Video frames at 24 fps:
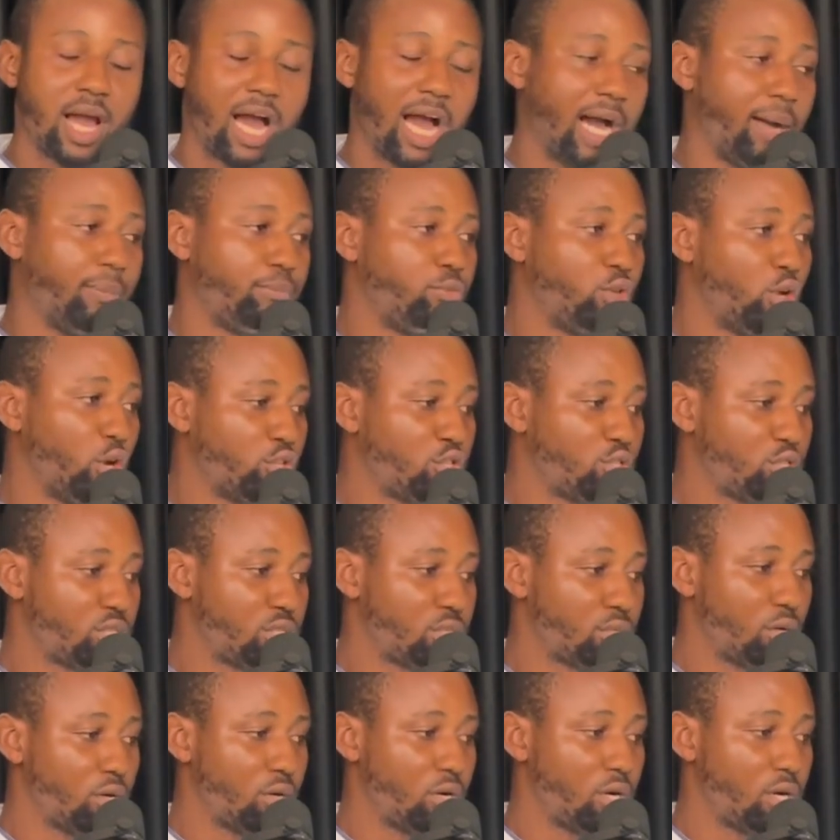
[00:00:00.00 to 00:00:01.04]
I'm
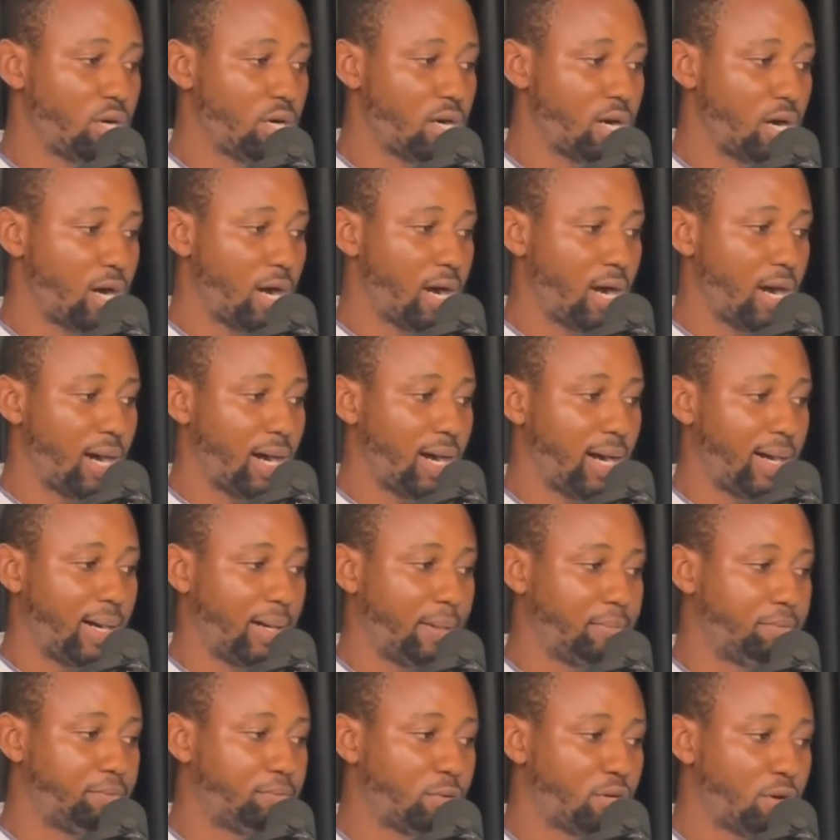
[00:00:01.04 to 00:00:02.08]
not
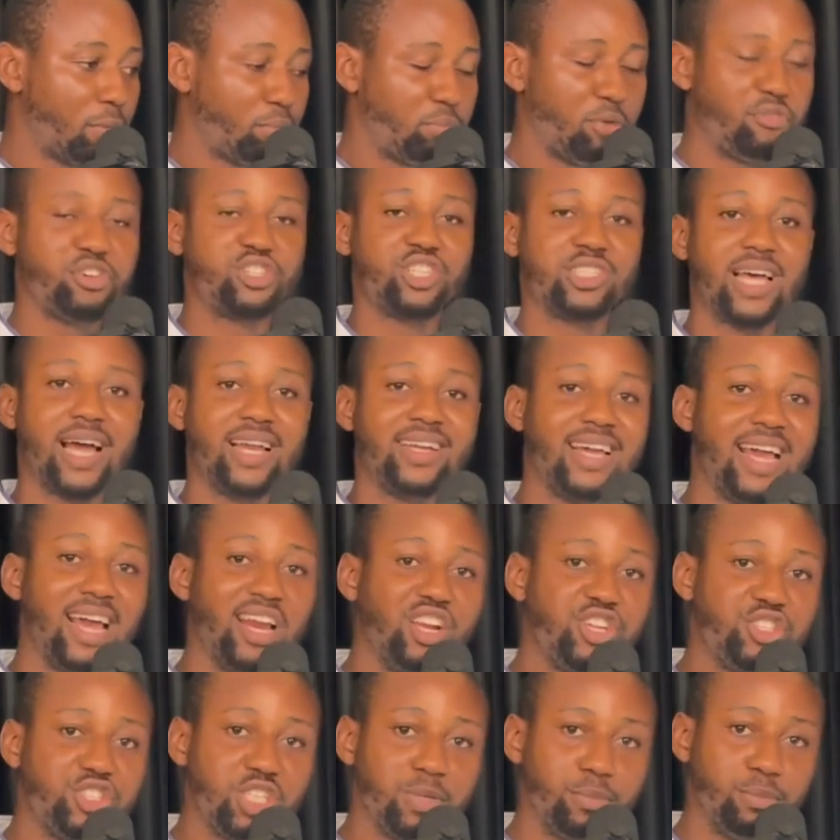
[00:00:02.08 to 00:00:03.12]
professionally
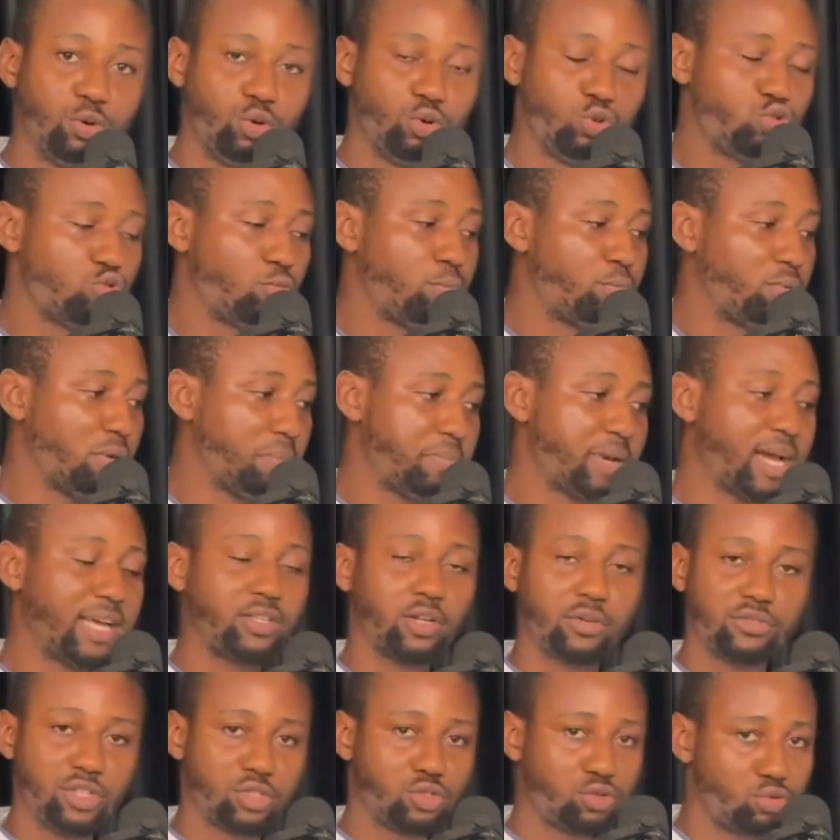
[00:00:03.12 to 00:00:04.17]
eligible to prepare any
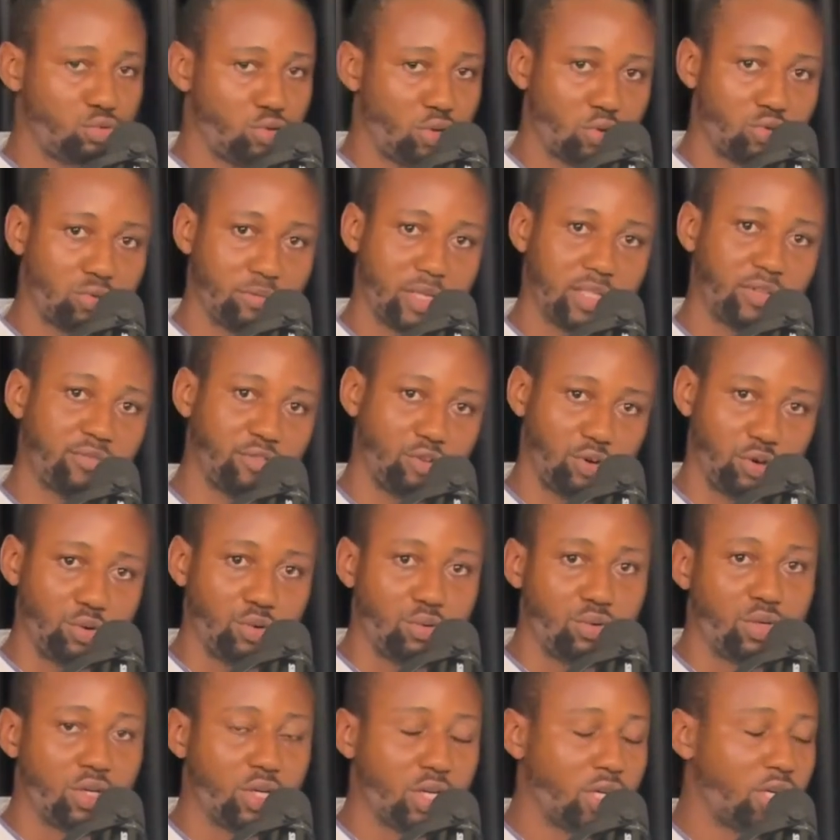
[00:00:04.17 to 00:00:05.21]
of these two documents for
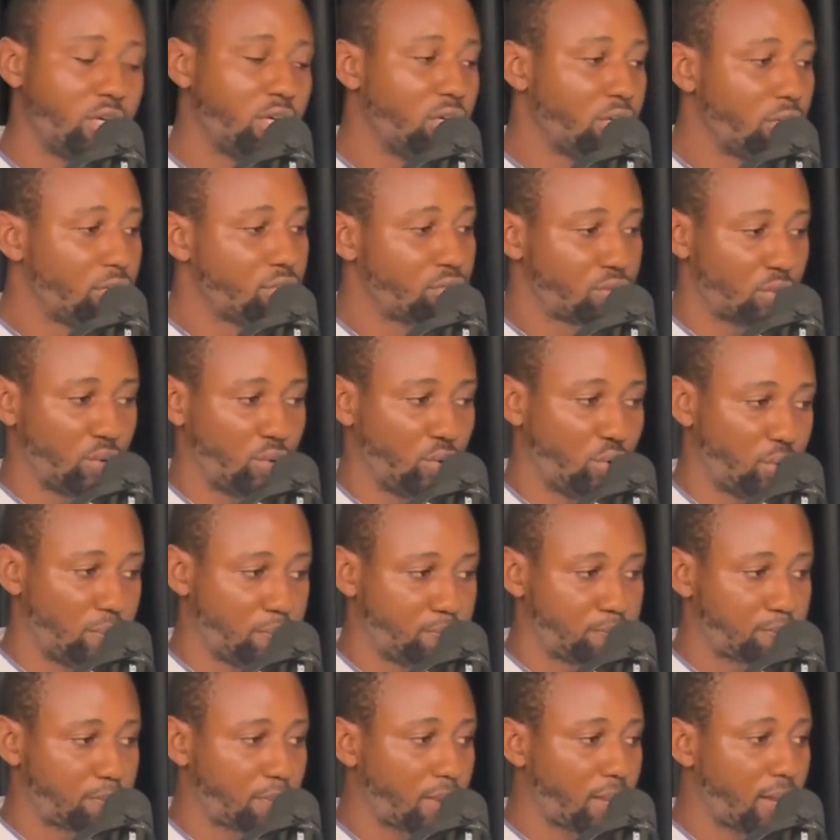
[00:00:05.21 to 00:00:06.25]
you. So,
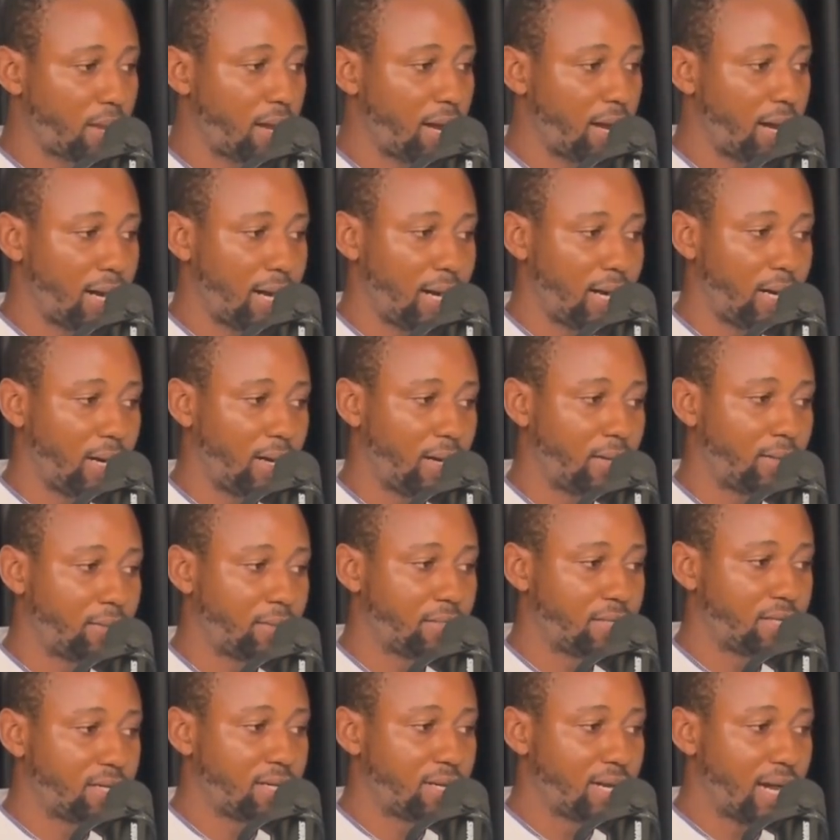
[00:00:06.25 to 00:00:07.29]
and
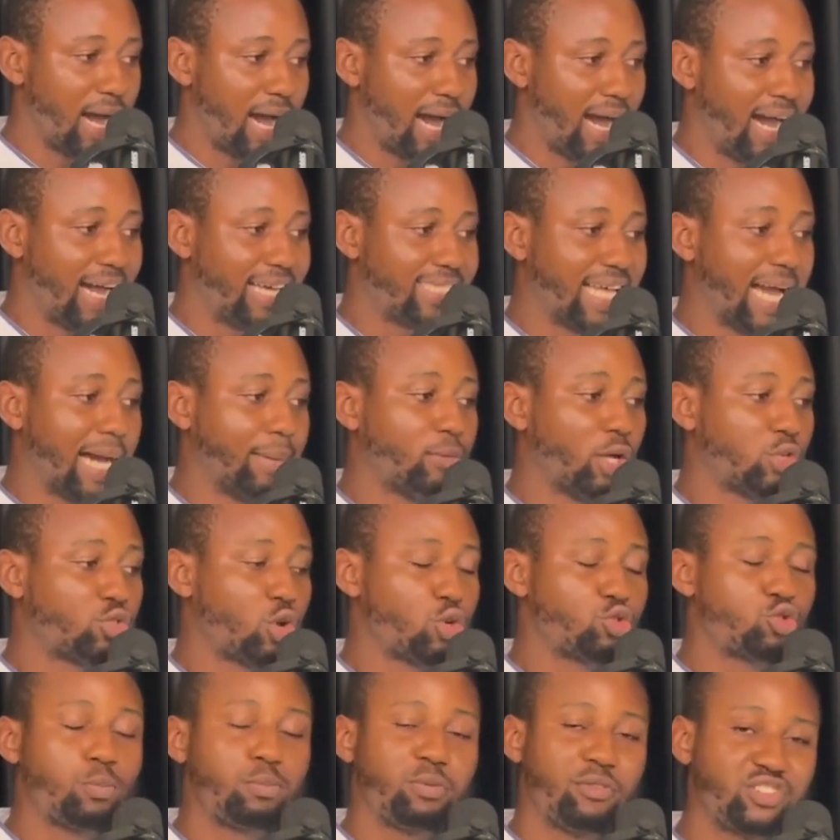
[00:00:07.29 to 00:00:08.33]
I'm not
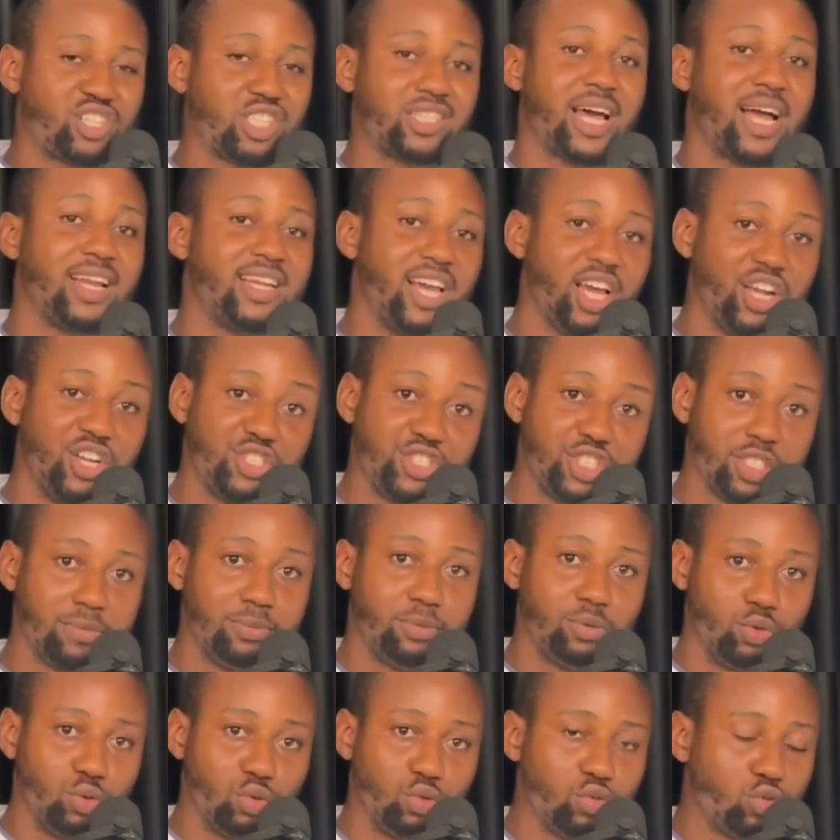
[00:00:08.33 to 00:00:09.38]
also professionally
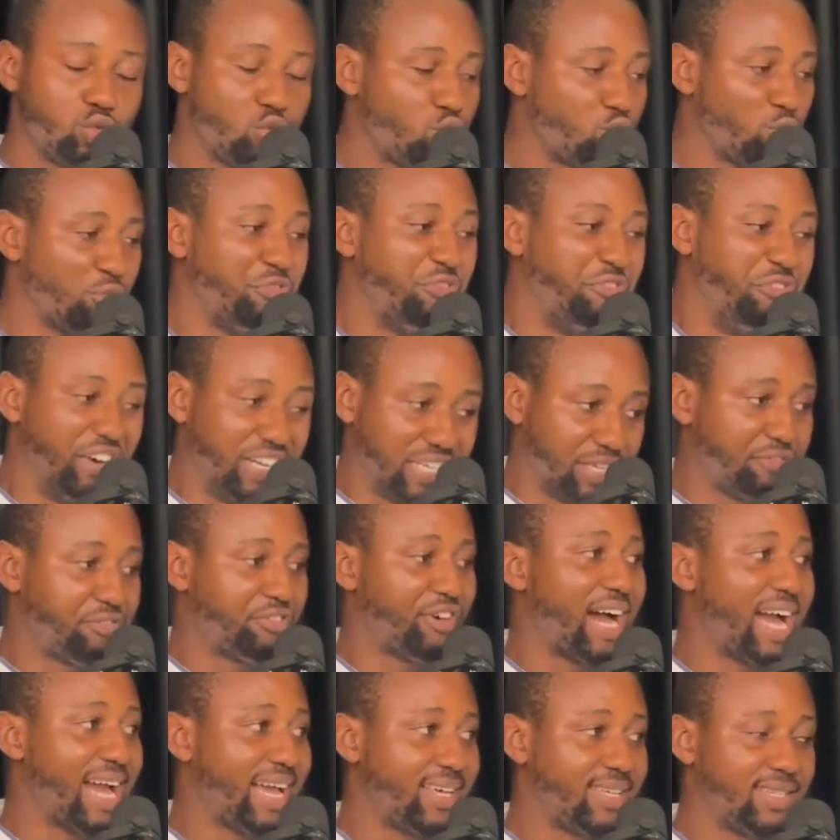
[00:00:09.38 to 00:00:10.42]
eligible to
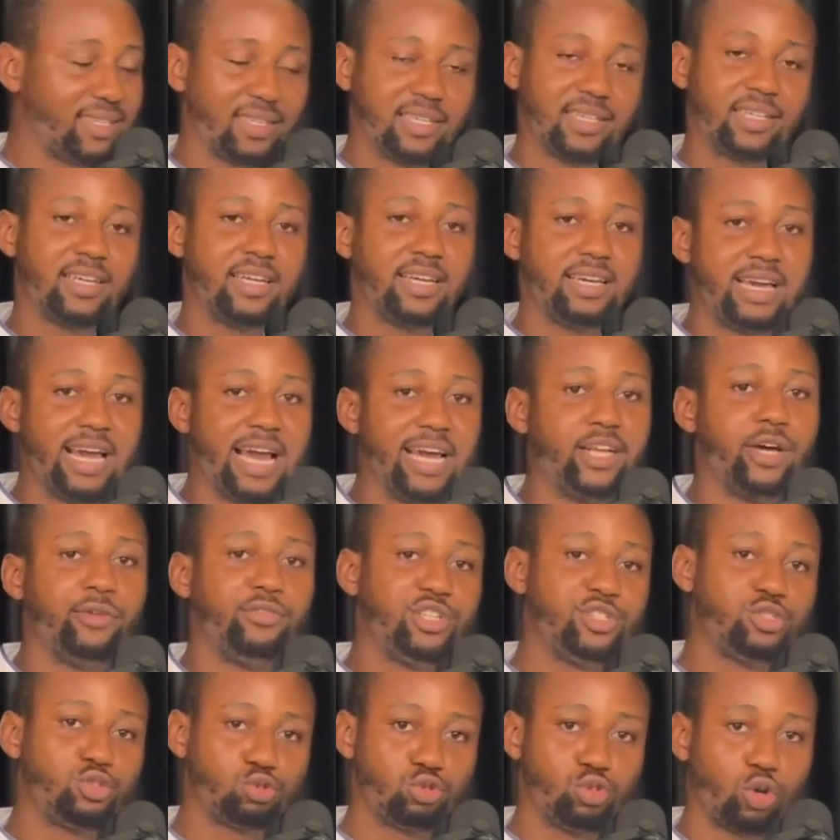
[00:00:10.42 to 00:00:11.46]
verify any of
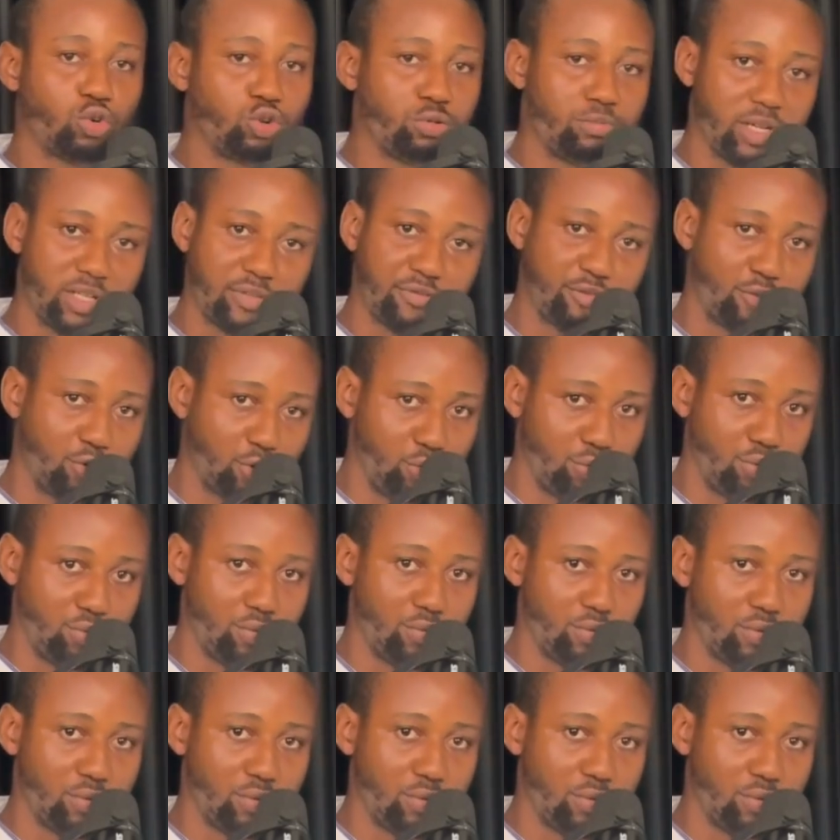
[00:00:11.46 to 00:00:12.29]
these two documents for you.